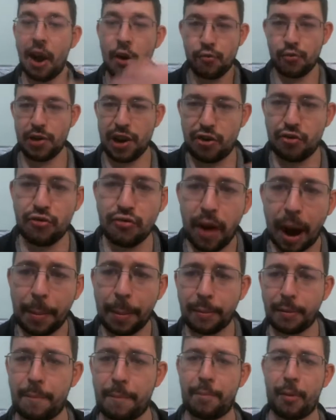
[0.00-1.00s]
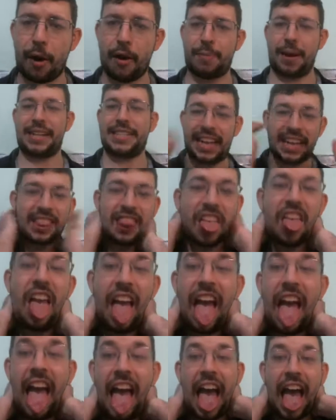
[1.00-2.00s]
We grab it both hands, like
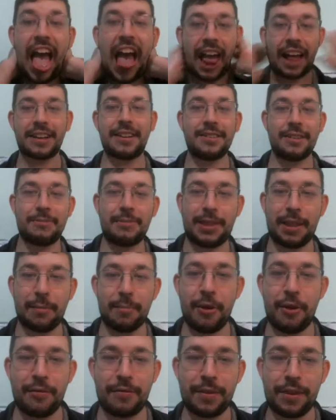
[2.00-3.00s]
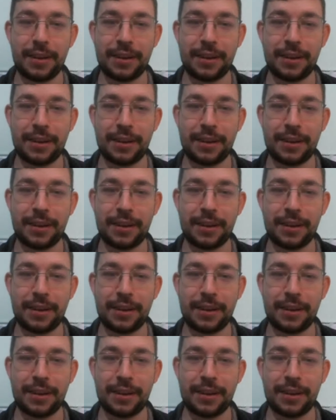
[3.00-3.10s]
with the move